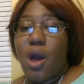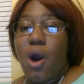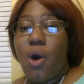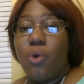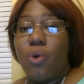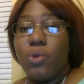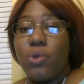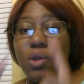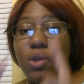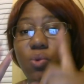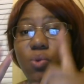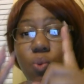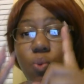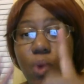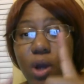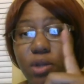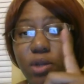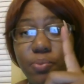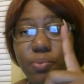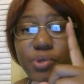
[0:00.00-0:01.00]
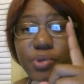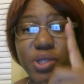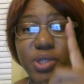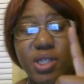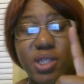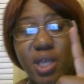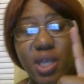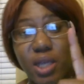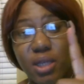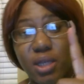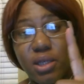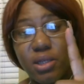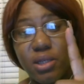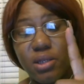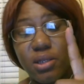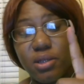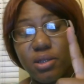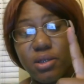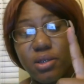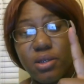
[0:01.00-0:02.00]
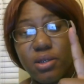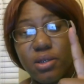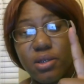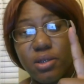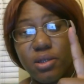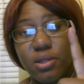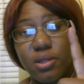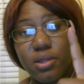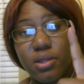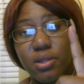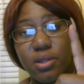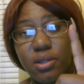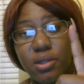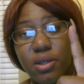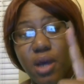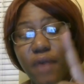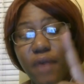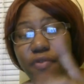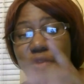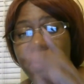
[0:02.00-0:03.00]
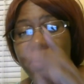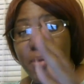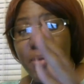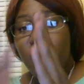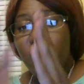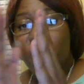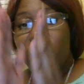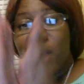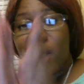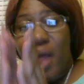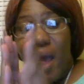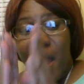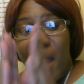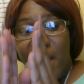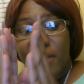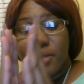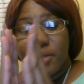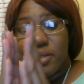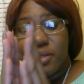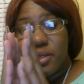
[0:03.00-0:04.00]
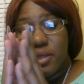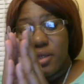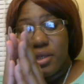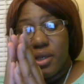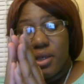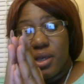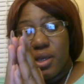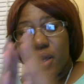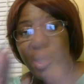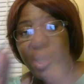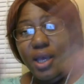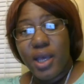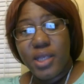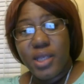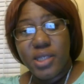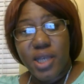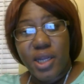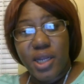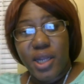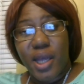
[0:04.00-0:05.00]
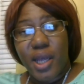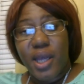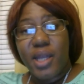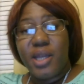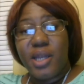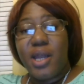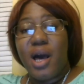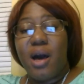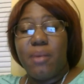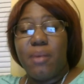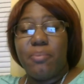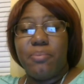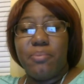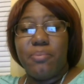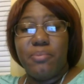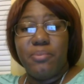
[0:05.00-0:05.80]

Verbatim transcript: Only 1% of the middle class is going to end up